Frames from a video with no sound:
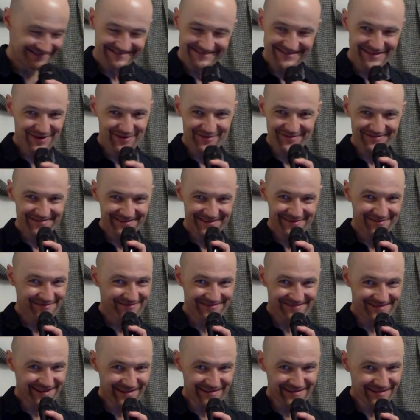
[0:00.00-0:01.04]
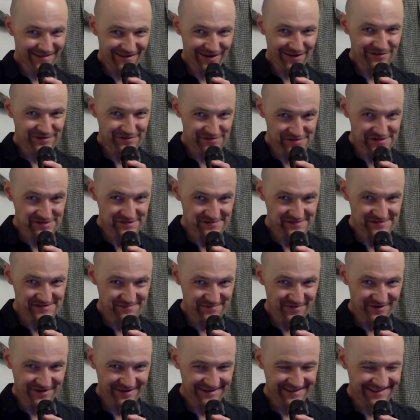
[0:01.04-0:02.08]
No, not the Dr. Seuss
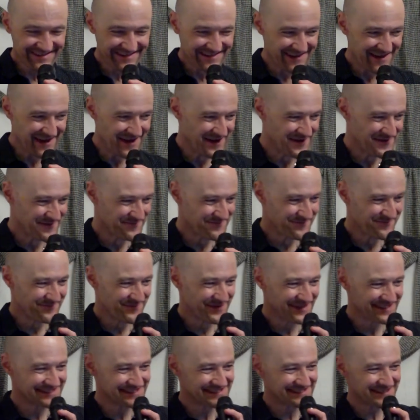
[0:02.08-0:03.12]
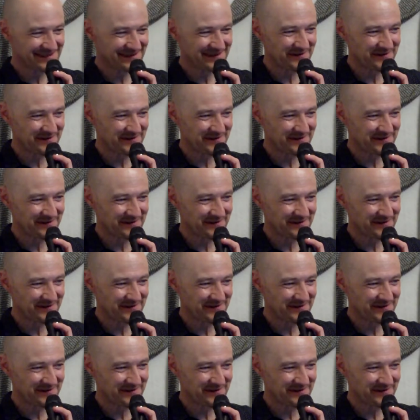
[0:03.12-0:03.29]
book, but